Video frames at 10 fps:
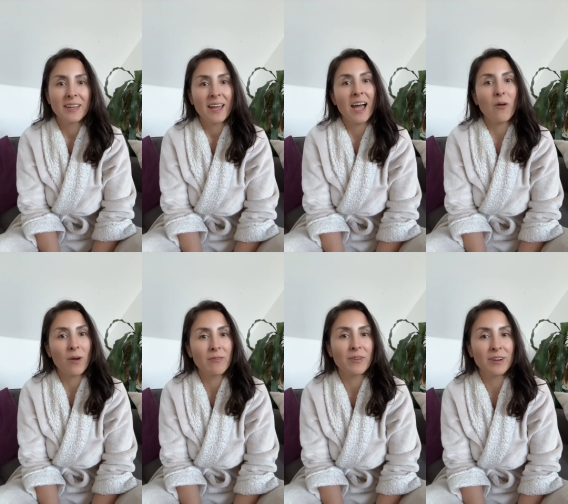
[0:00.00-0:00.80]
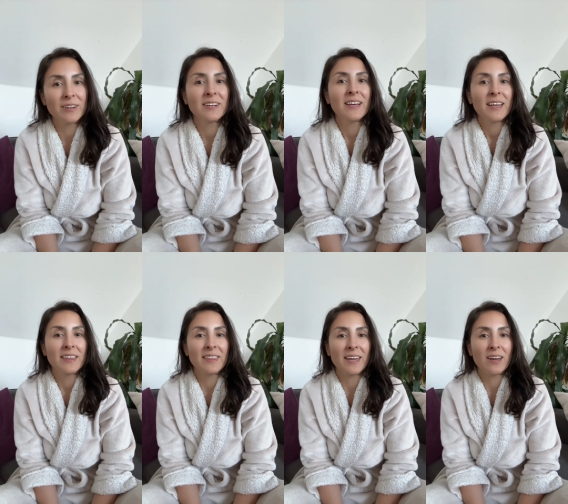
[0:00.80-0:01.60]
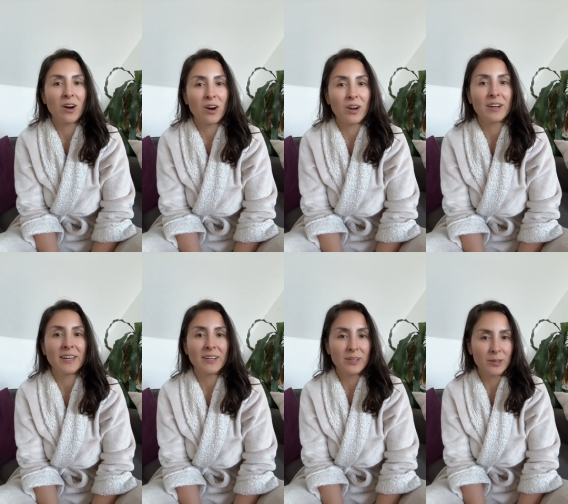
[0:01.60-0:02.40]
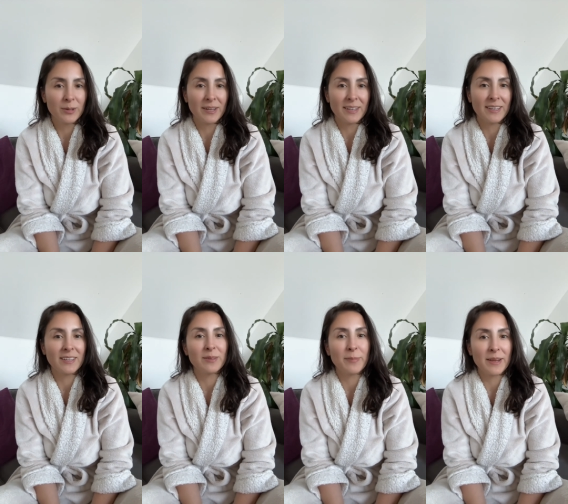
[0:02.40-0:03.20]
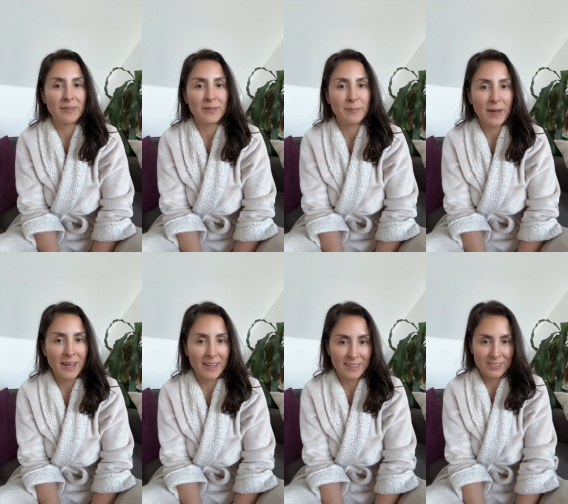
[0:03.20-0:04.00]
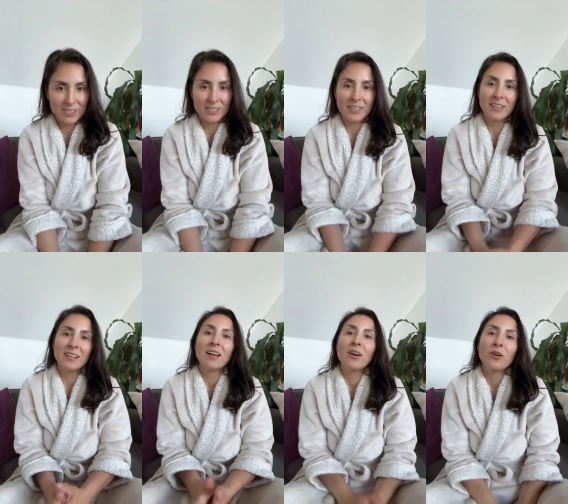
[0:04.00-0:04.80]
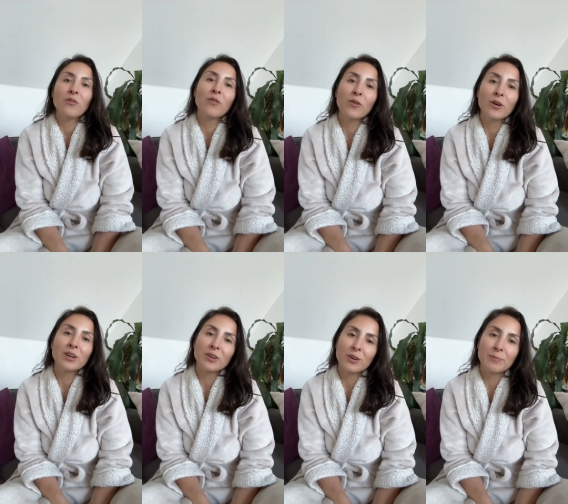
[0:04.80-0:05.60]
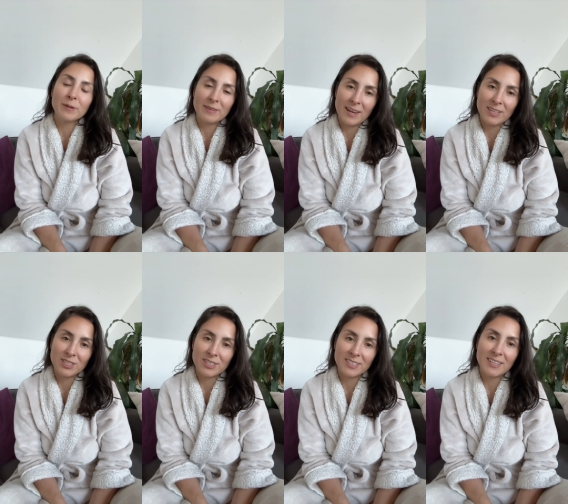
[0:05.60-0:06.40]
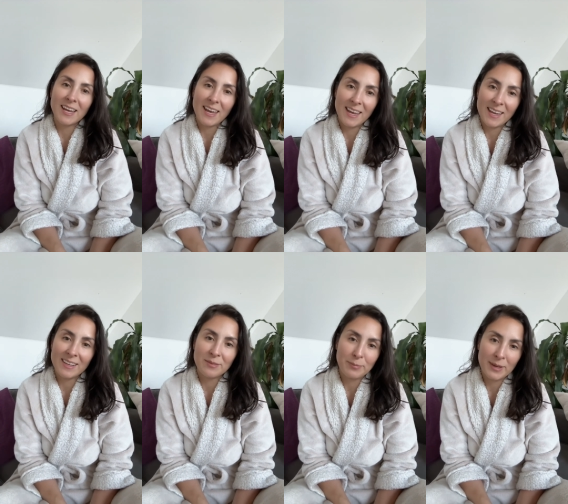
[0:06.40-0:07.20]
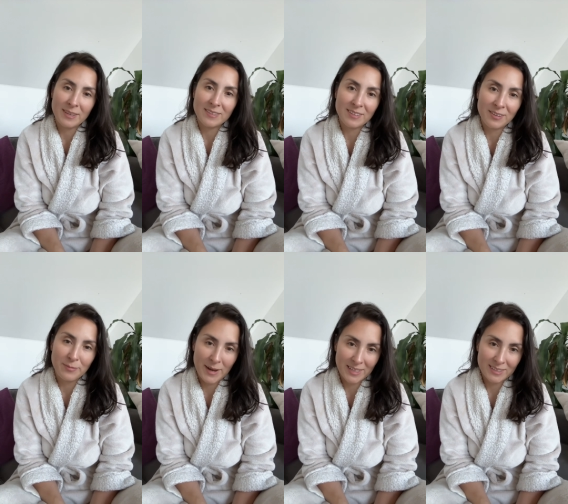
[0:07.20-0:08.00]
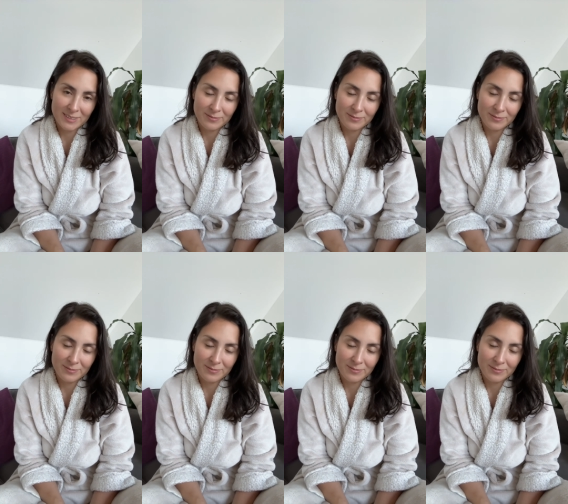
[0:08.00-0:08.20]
However, they are included in the benefit package for your protection and peace of mind.